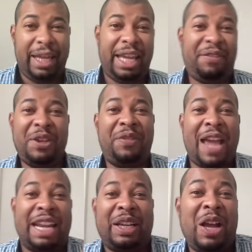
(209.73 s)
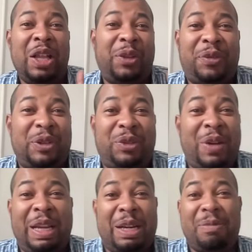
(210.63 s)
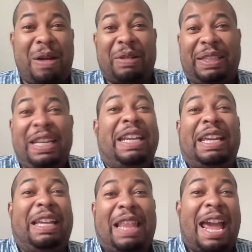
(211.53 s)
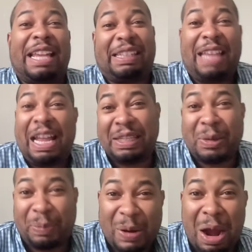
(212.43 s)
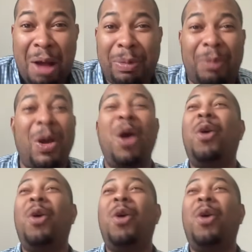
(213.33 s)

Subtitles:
If you've got a colorful drink in a martini glass, that's a problem.